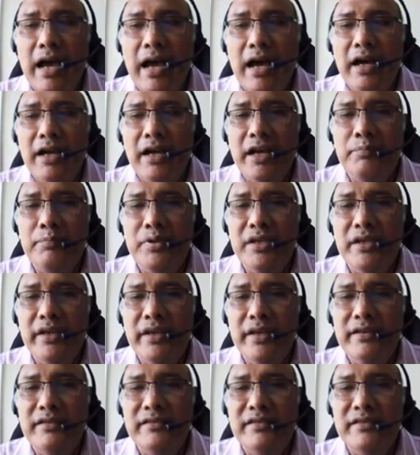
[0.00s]

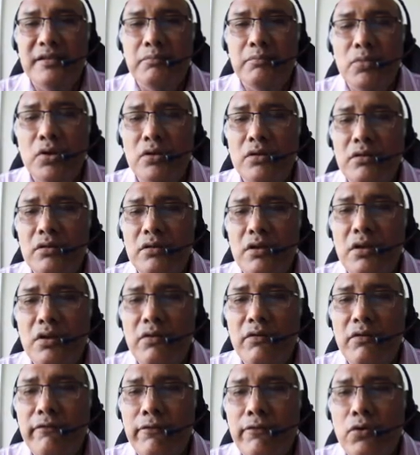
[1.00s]
IPA symbol
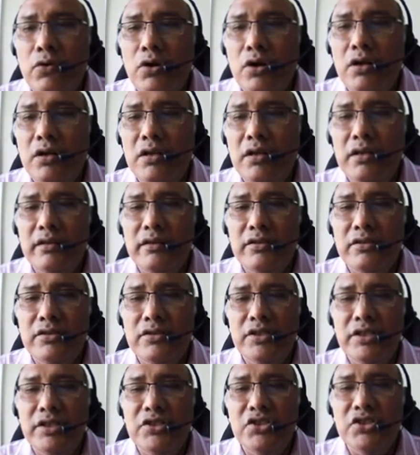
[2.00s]
for
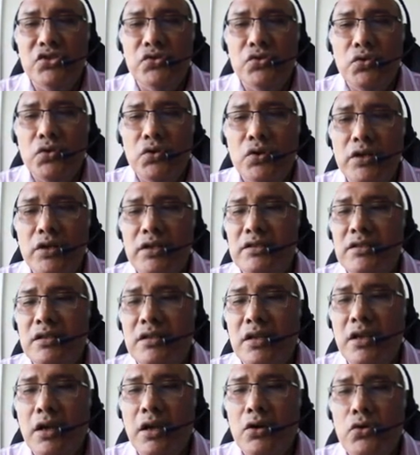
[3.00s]
the short
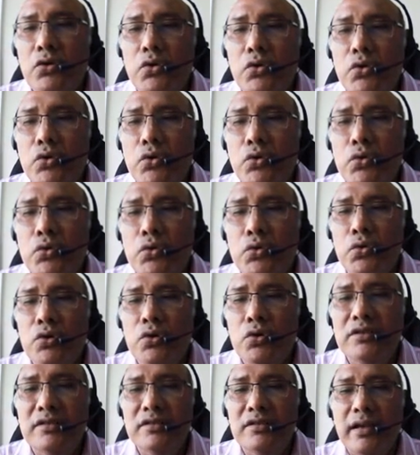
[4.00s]
oo
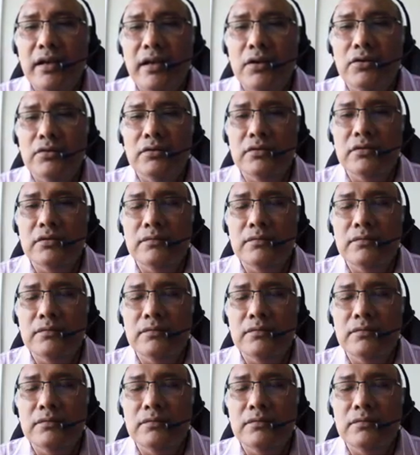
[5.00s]
sound.